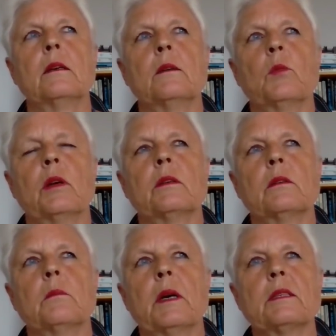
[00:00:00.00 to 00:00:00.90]
what
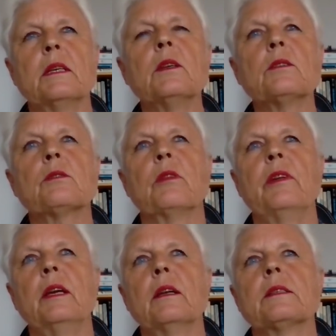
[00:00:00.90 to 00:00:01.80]
Martinus
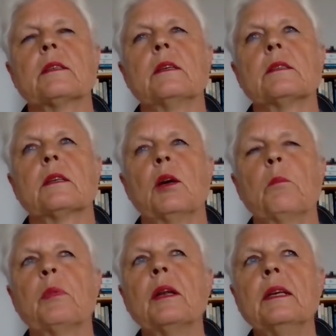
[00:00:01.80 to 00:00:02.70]
reveals is a
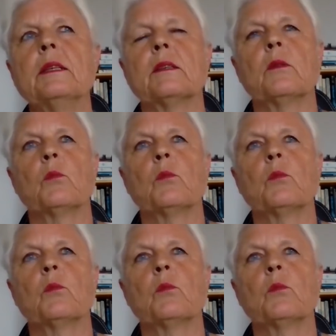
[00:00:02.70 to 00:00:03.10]
complete